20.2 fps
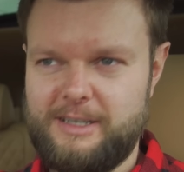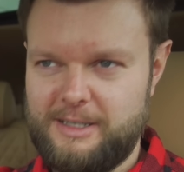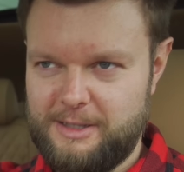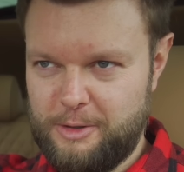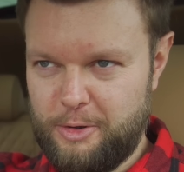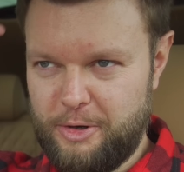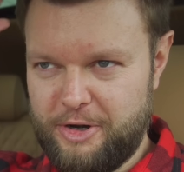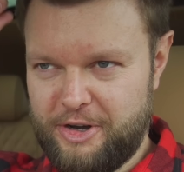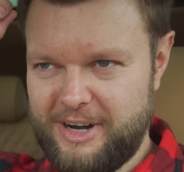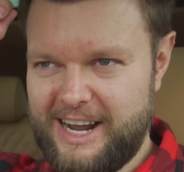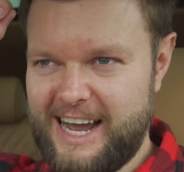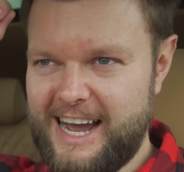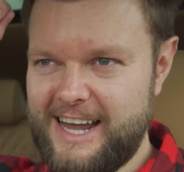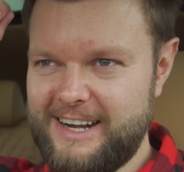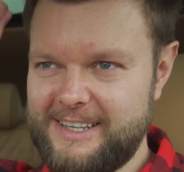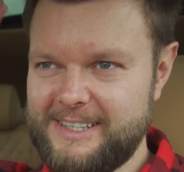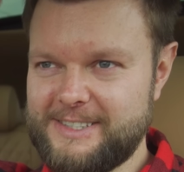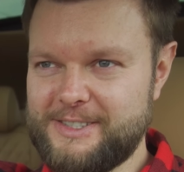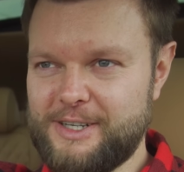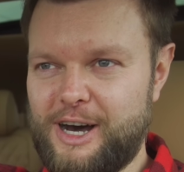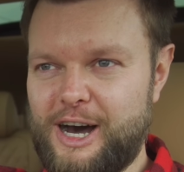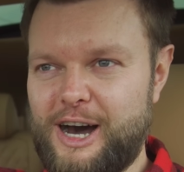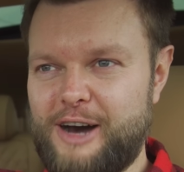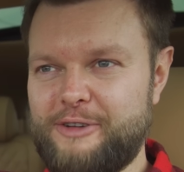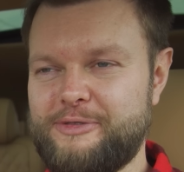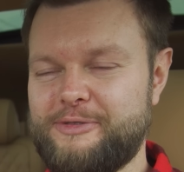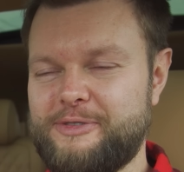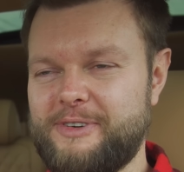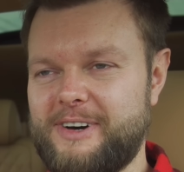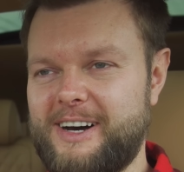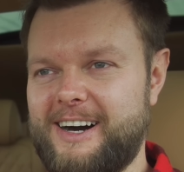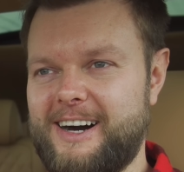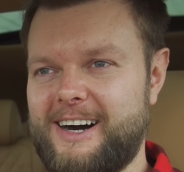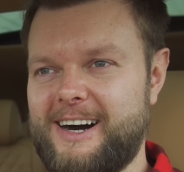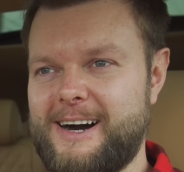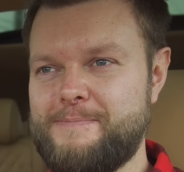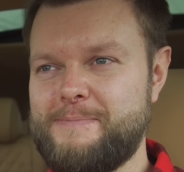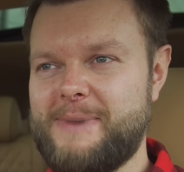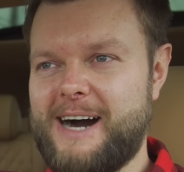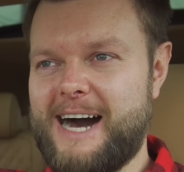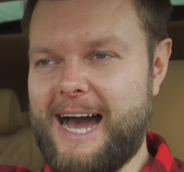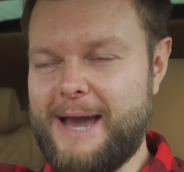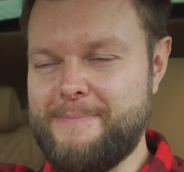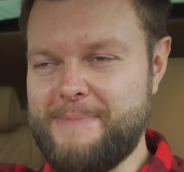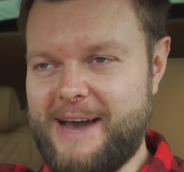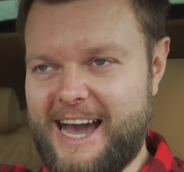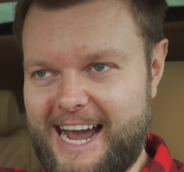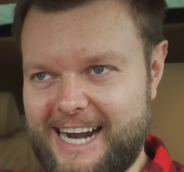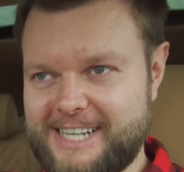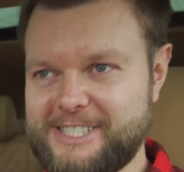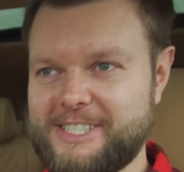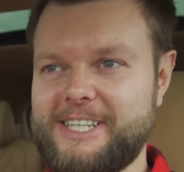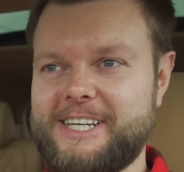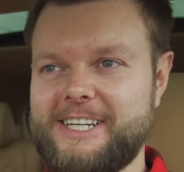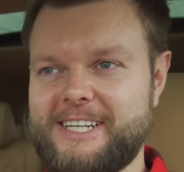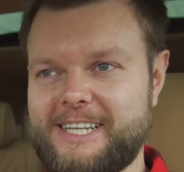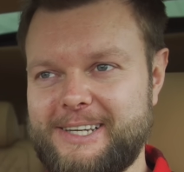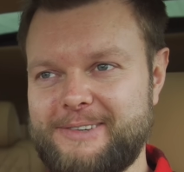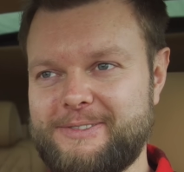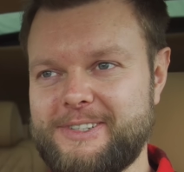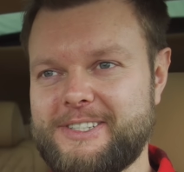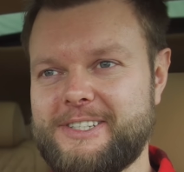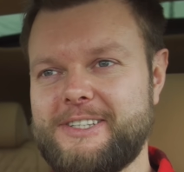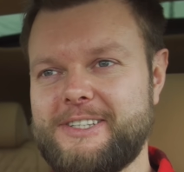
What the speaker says: Lawyer hat is off. I'm actually going to give it